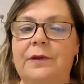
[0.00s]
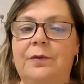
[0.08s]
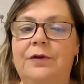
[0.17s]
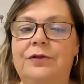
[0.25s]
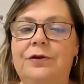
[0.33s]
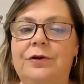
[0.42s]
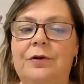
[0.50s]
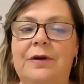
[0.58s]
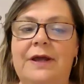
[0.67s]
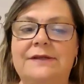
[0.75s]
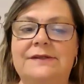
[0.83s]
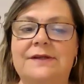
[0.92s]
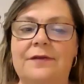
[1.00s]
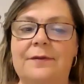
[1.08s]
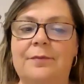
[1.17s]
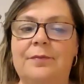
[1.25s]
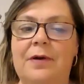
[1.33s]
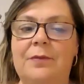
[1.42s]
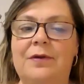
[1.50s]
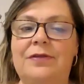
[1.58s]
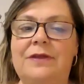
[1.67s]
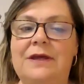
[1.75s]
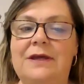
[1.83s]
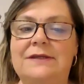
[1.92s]
With your note heads
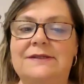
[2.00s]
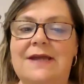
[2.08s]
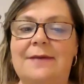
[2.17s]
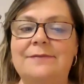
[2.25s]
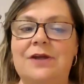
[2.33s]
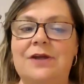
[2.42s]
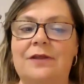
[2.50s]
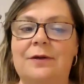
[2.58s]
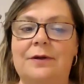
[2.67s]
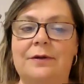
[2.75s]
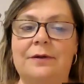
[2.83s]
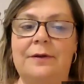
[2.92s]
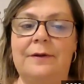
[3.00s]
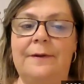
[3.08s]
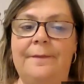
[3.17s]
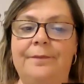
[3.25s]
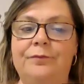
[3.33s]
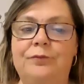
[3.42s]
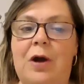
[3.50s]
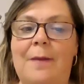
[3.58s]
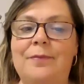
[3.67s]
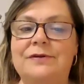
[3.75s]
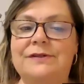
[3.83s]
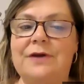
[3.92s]
with the stems on the
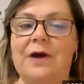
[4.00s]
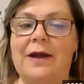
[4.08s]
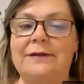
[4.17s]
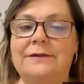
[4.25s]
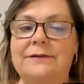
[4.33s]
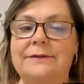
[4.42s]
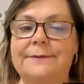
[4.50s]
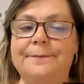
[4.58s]
proper side.